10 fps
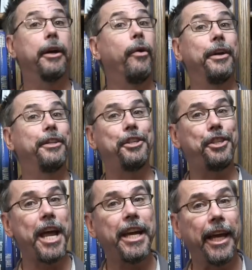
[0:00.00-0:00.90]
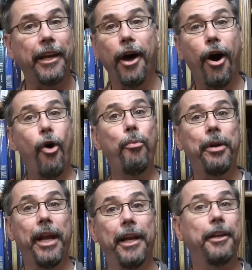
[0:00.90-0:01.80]
They're going to shake it,
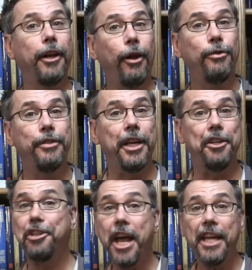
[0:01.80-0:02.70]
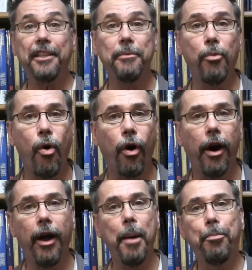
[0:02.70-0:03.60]
open it, close it, shake it some
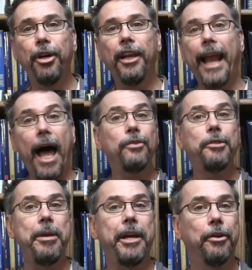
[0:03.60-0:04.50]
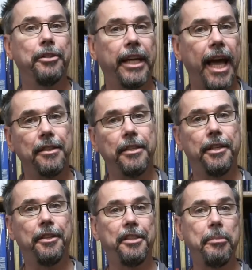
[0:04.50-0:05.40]
more, put loudspeakers against
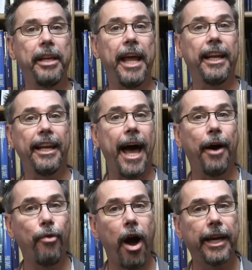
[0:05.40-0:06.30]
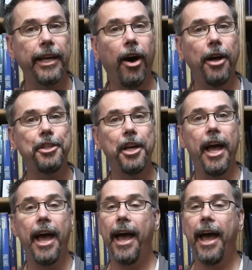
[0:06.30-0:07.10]
it to simulate a loud rocket launch,